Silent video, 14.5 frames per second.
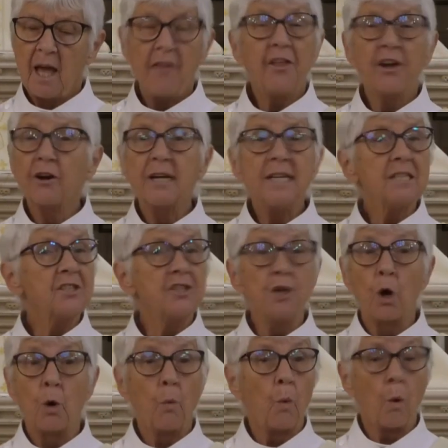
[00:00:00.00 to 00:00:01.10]
There is
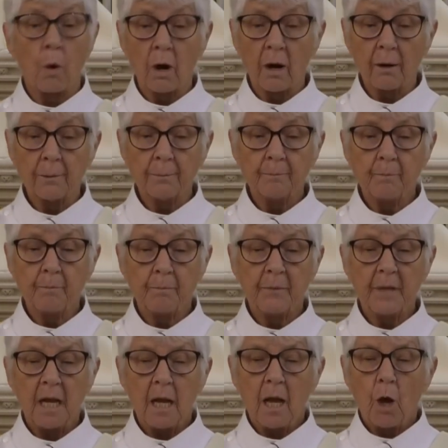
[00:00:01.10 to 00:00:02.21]
no war.
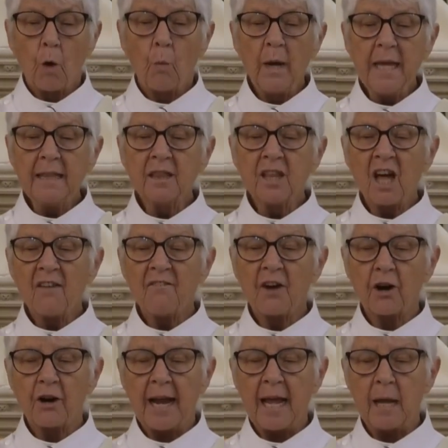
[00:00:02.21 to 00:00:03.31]
We love
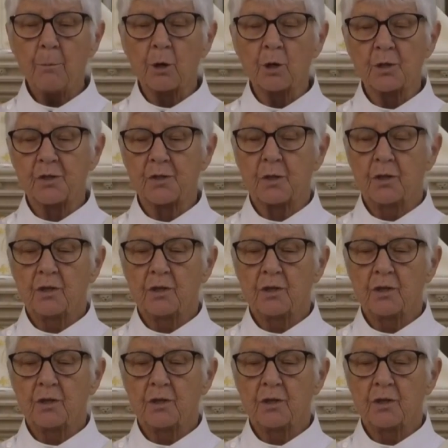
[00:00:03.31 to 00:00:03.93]
our neighbors,